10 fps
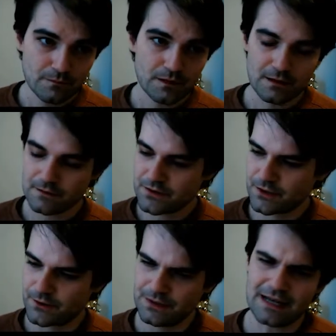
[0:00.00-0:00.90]

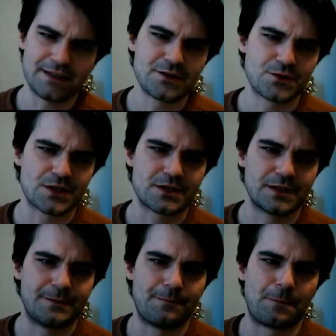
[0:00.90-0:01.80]
So these are just
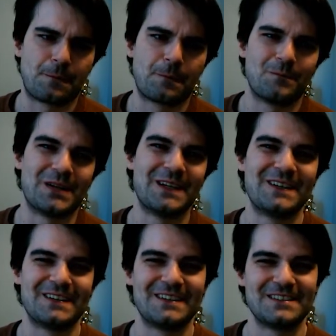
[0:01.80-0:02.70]
some
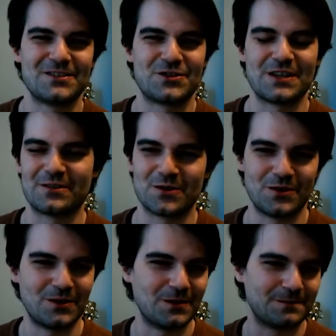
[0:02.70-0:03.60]
general